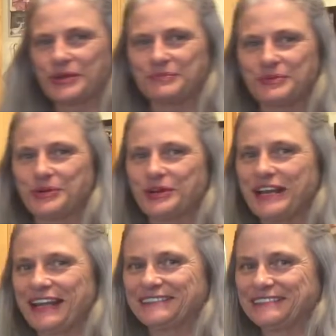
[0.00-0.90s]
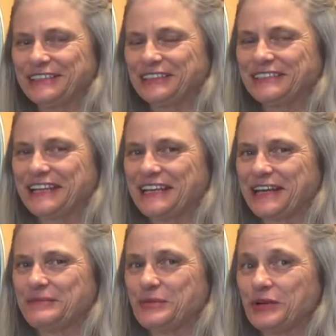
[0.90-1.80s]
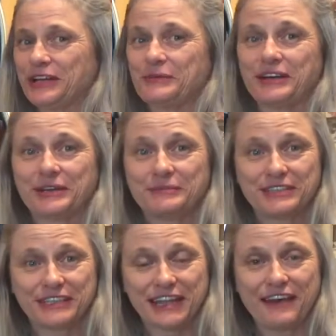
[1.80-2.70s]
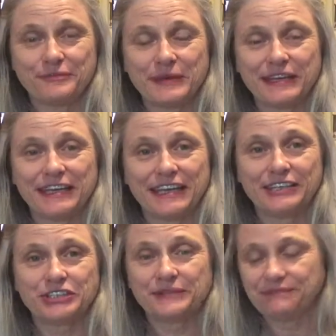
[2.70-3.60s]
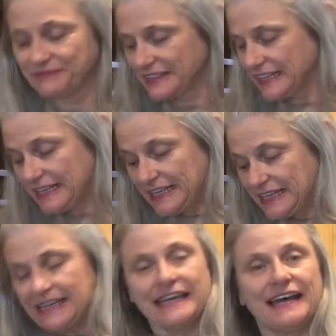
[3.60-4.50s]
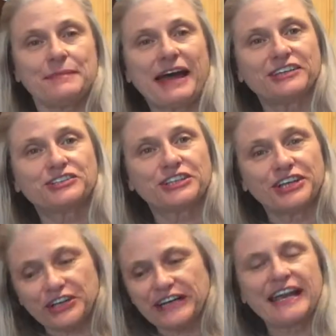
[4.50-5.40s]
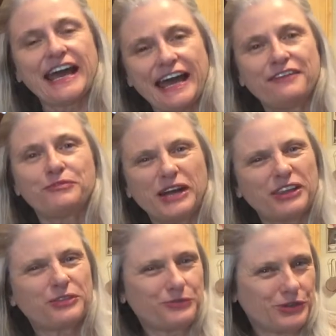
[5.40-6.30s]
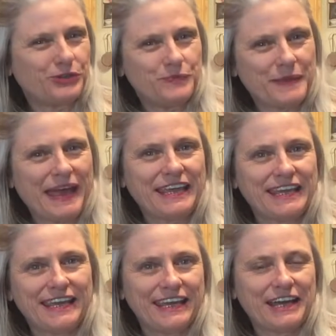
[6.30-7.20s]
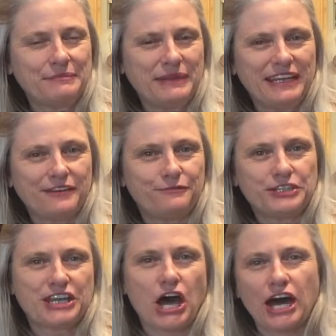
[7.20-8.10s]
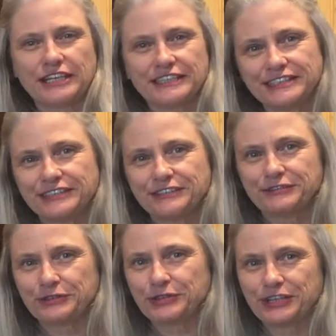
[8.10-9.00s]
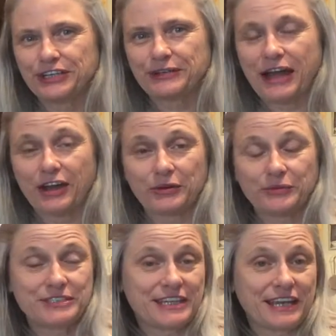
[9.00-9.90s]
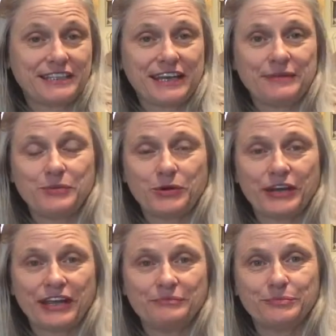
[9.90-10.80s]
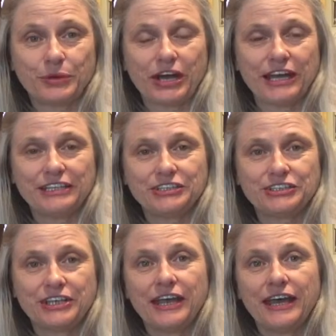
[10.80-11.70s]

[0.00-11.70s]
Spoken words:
Good morning. Good Sunday morning. Welcome to the Laugh Pig Kitchen. I'm actually already halfway through making mini frittatas for our Sunday morning brunch